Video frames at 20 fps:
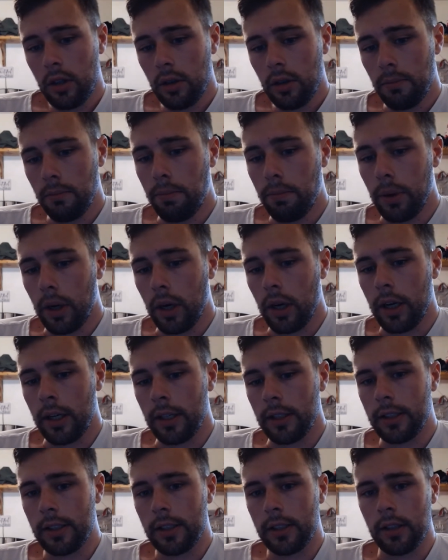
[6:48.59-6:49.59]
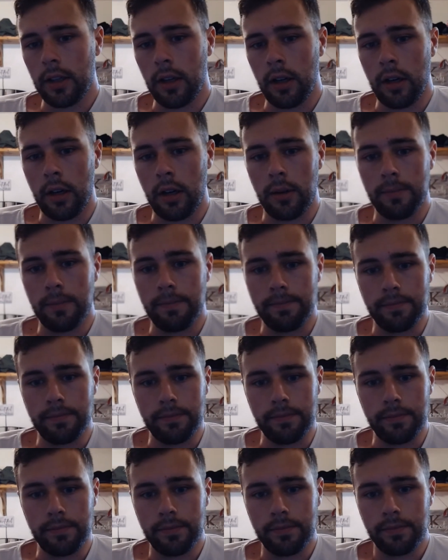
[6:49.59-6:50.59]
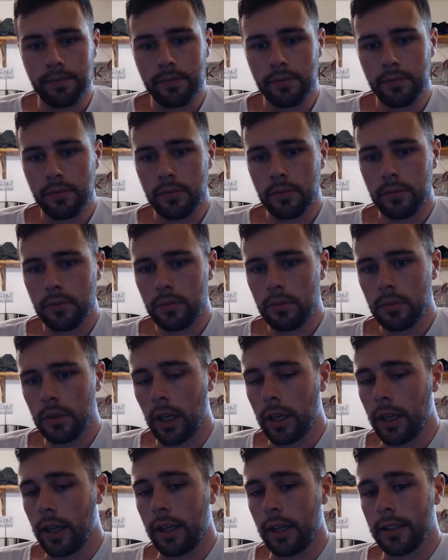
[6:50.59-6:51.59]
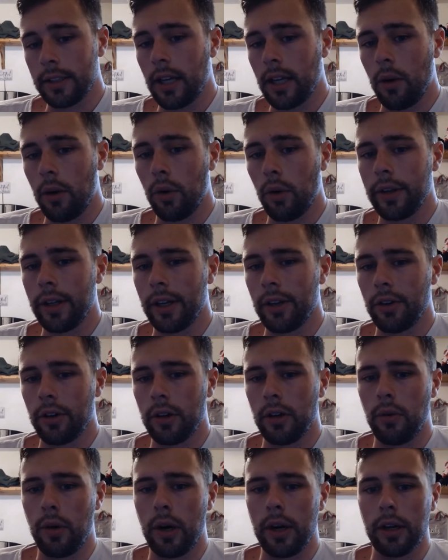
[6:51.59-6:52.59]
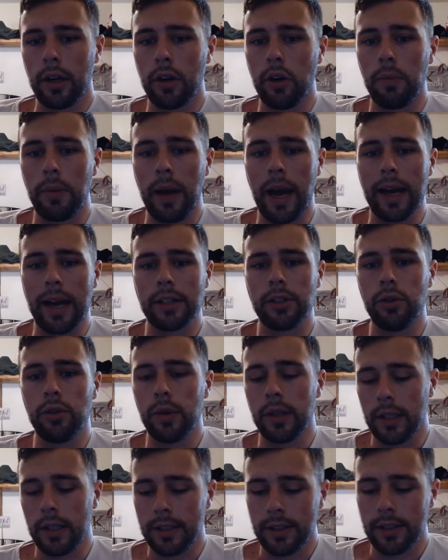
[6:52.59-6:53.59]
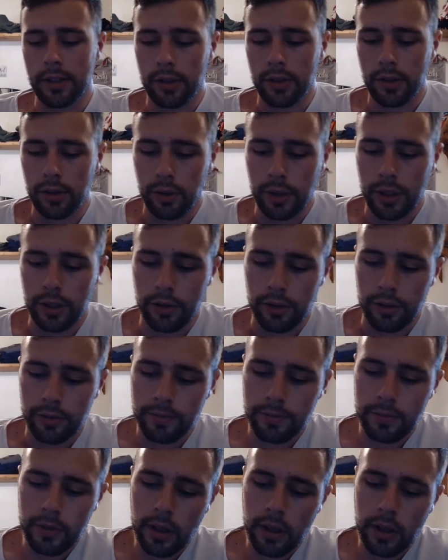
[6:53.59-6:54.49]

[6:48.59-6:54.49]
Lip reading: But again, it's not one that you're going to want to go back to and listen to either.